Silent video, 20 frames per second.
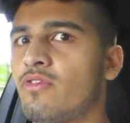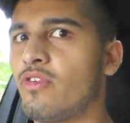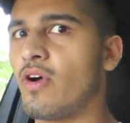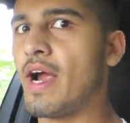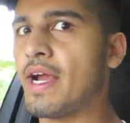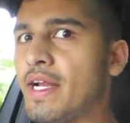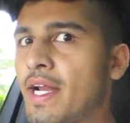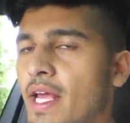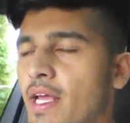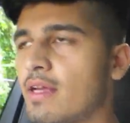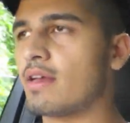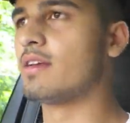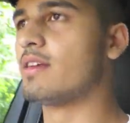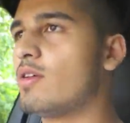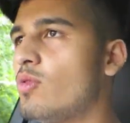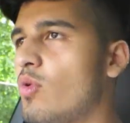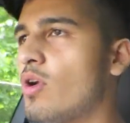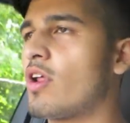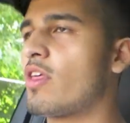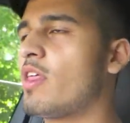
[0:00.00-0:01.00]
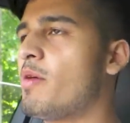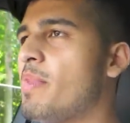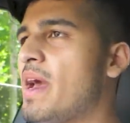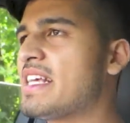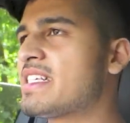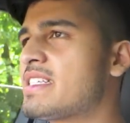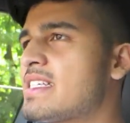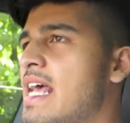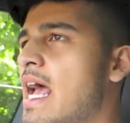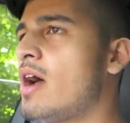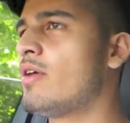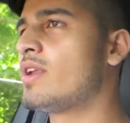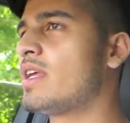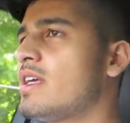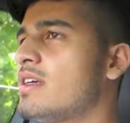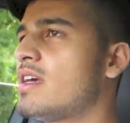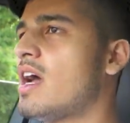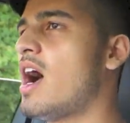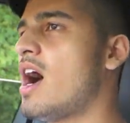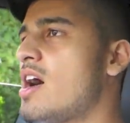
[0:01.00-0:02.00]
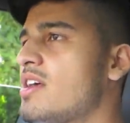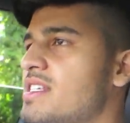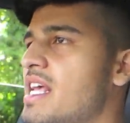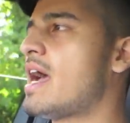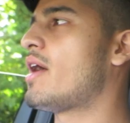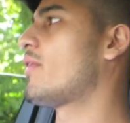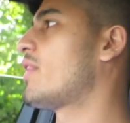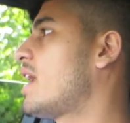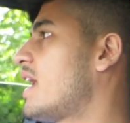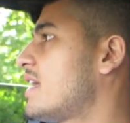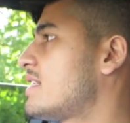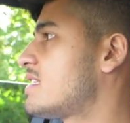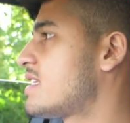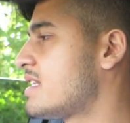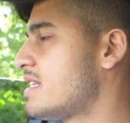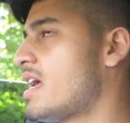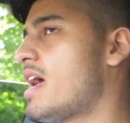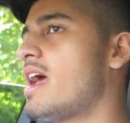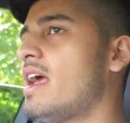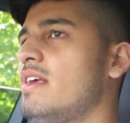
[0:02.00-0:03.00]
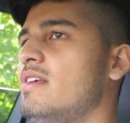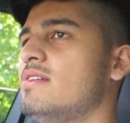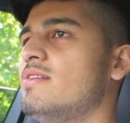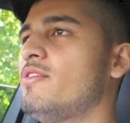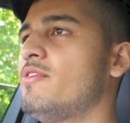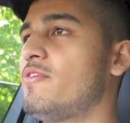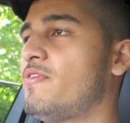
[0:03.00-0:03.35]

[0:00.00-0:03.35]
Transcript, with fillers: Frightening. One of the best sounding cars out there today